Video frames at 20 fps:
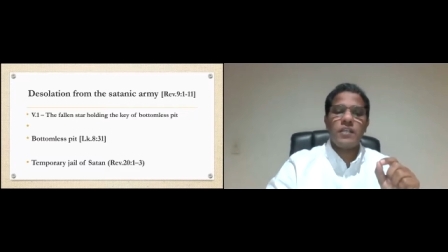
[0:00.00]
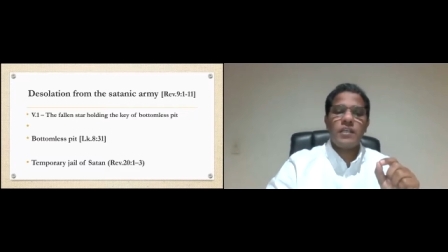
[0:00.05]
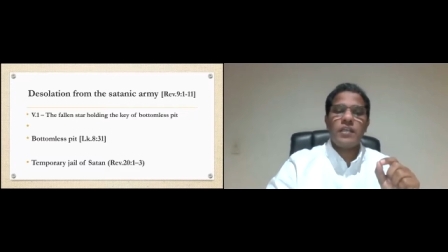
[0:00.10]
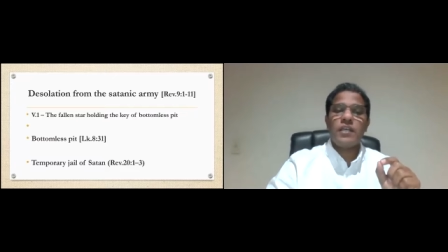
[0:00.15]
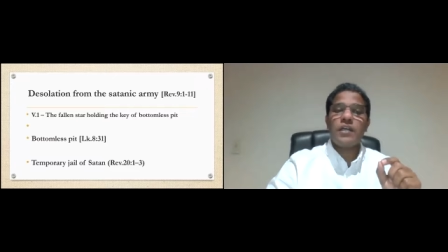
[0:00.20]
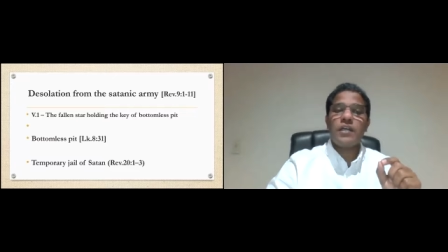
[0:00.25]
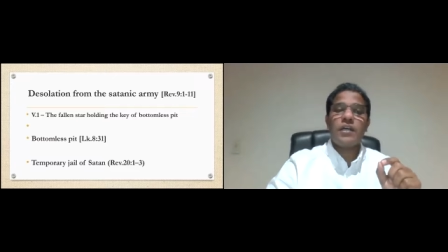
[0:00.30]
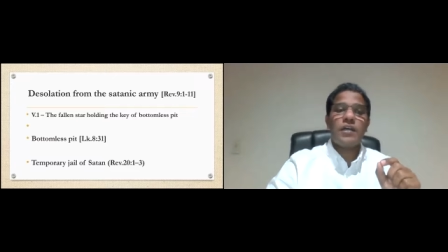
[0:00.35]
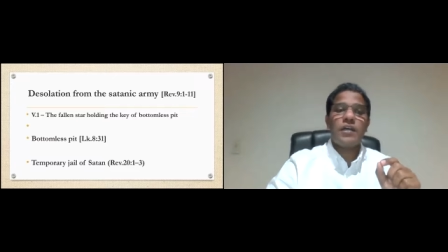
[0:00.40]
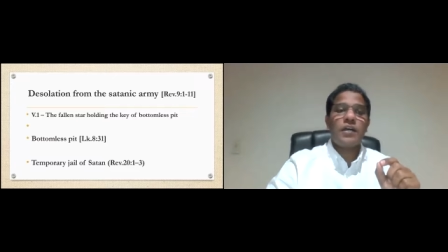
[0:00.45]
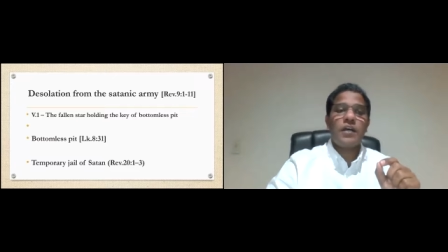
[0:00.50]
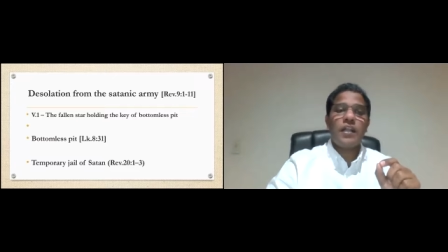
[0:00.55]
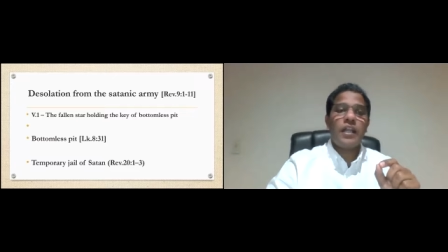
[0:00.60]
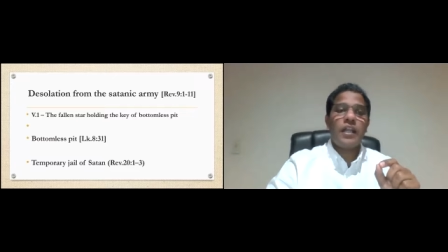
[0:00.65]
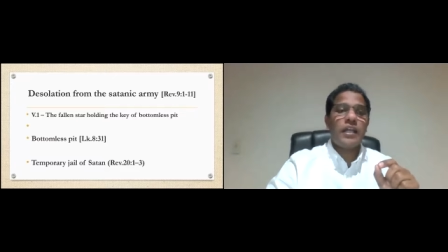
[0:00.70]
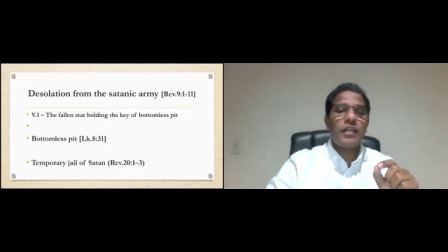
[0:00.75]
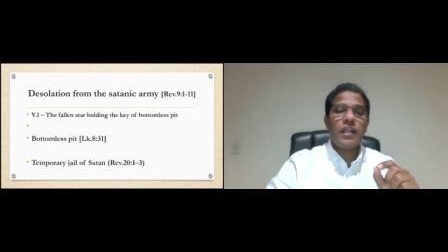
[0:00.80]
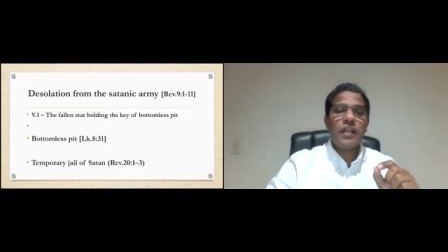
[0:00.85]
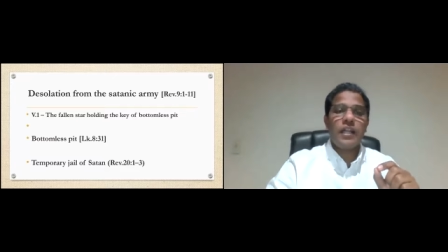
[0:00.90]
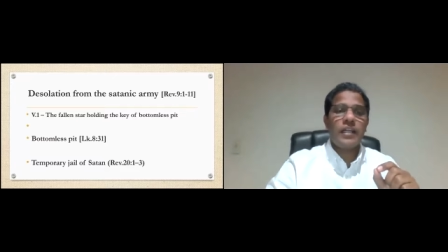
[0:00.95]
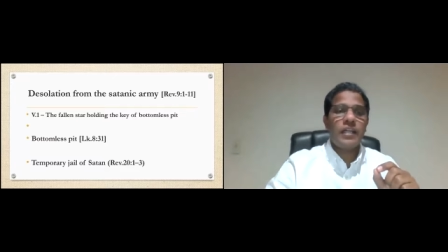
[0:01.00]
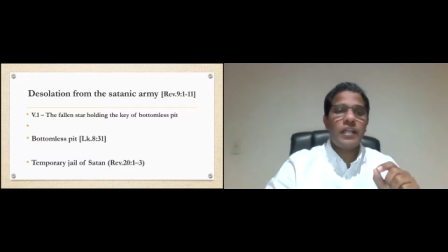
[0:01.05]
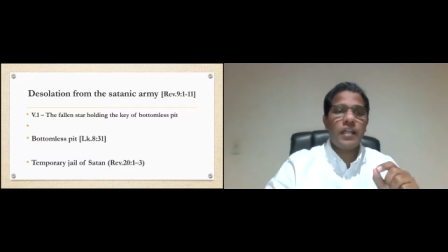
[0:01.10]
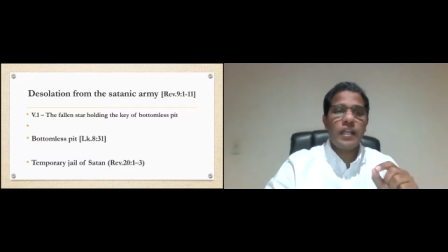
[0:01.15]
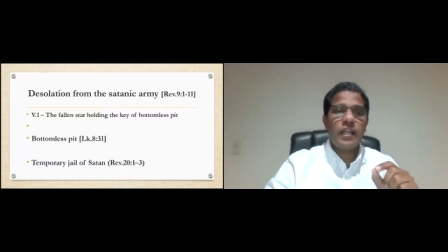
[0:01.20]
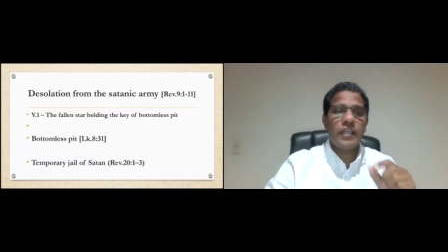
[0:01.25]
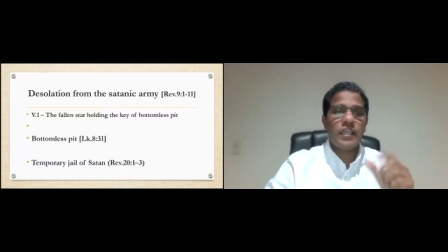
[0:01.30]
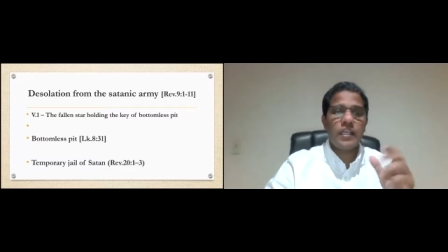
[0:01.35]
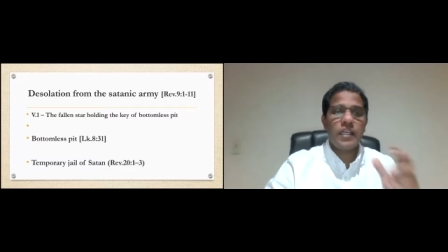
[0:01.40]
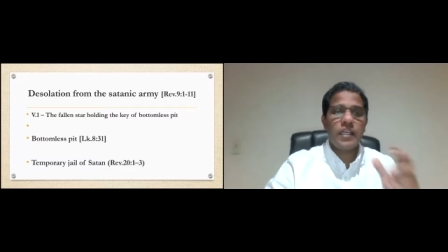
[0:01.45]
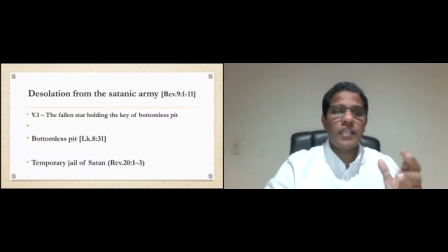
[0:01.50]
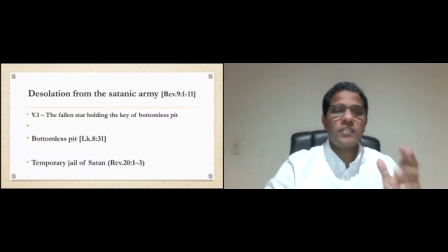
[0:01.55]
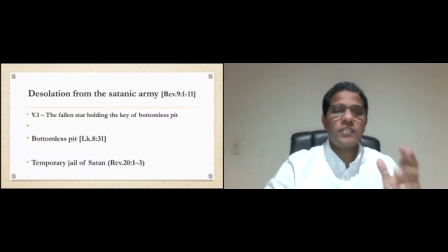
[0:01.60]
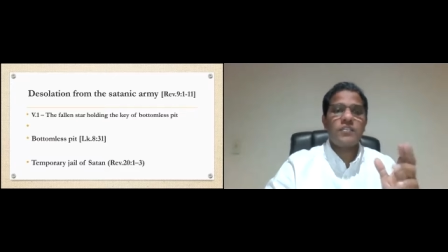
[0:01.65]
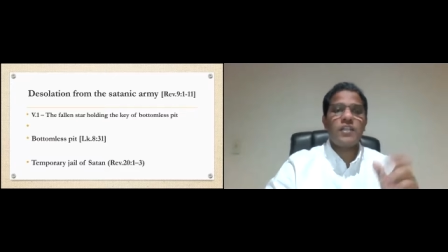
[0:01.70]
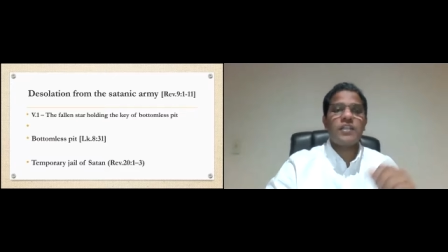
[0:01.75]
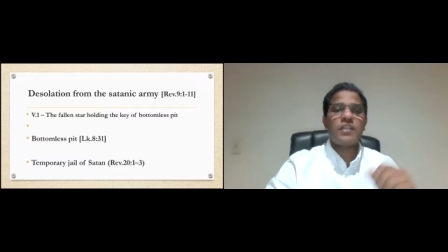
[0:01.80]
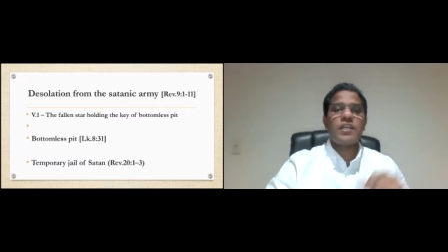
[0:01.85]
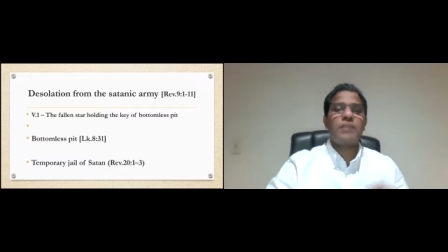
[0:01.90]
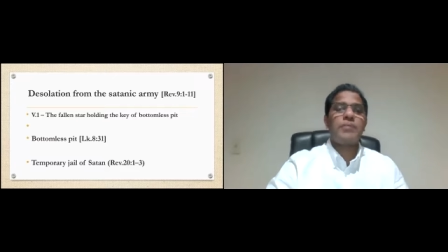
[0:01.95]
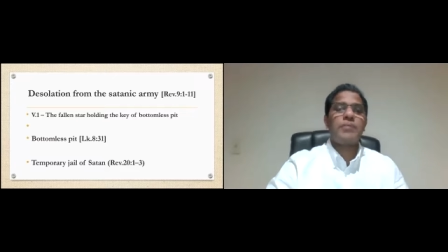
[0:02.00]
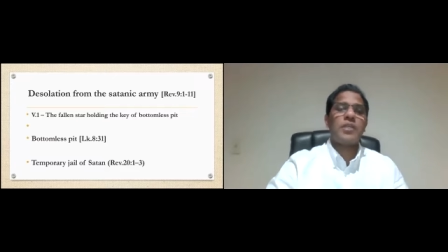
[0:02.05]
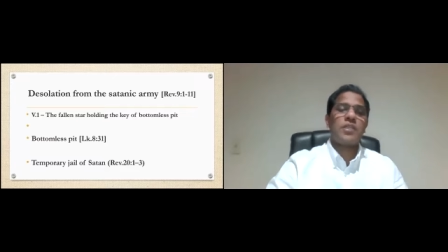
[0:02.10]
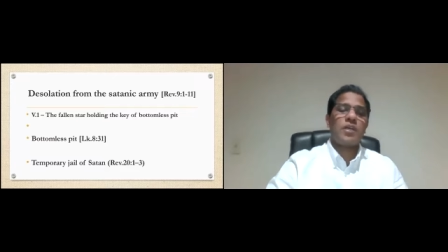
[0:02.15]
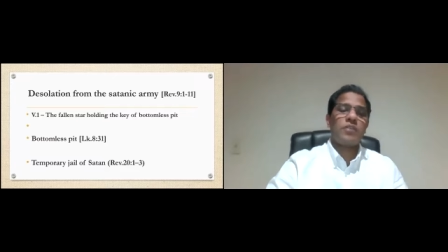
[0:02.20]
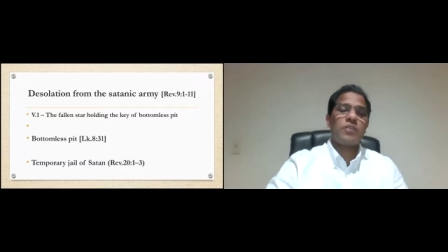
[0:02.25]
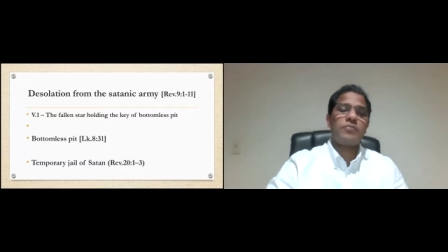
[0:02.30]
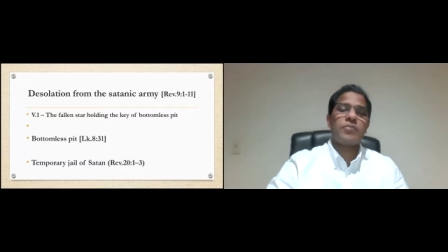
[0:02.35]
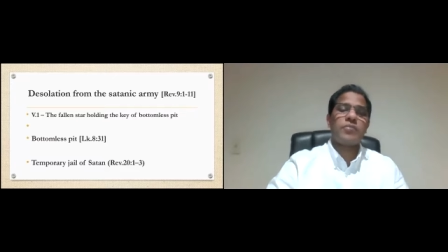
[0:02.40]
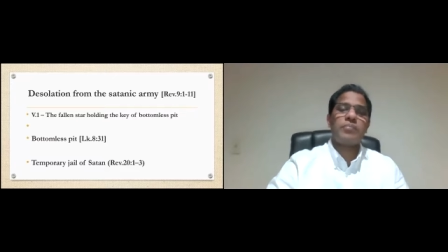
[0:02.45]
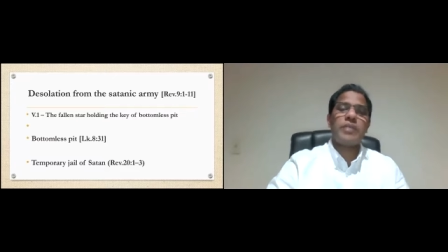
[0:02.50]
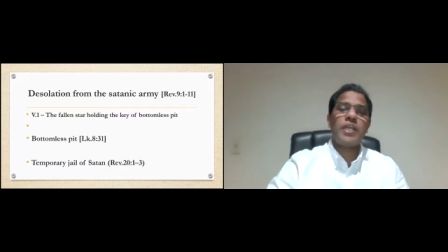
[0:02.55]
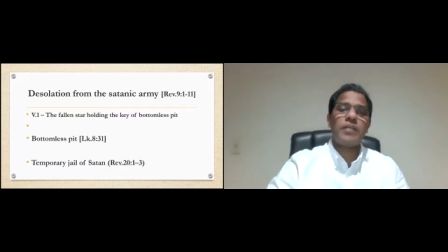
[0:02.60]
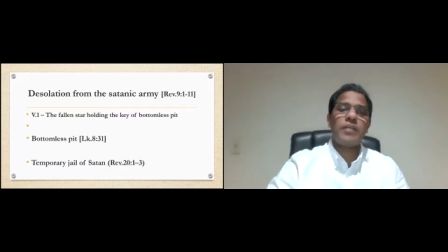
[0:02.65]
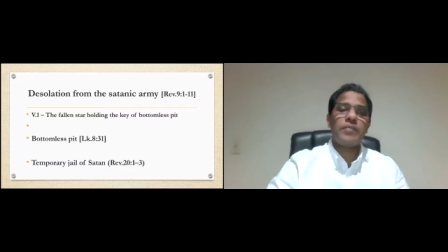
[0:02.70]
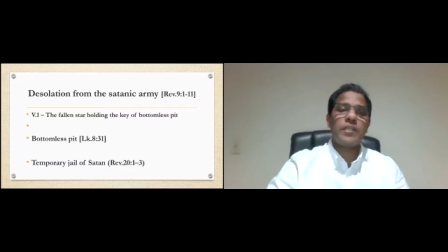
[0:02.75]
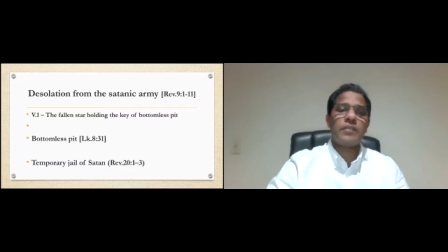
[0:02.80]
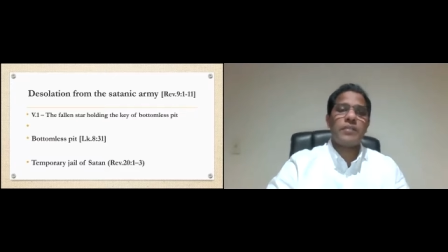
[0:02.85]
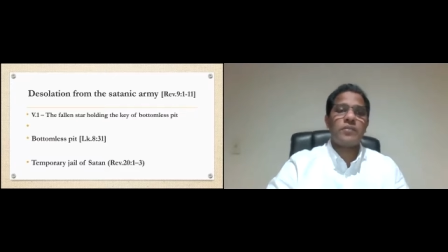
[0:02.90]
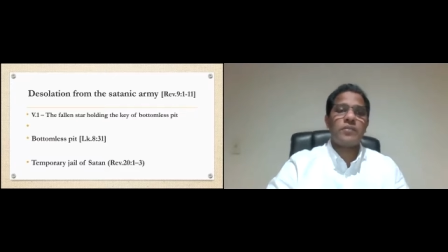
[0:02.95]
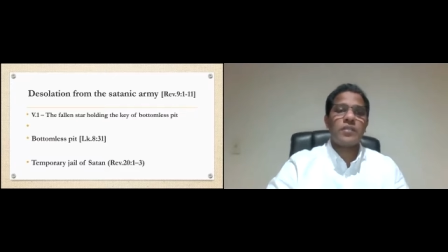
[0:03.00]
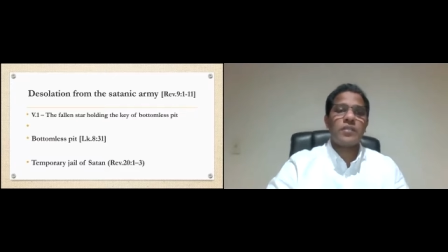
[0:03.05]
uh, like, like, like an angel coming down from heaven.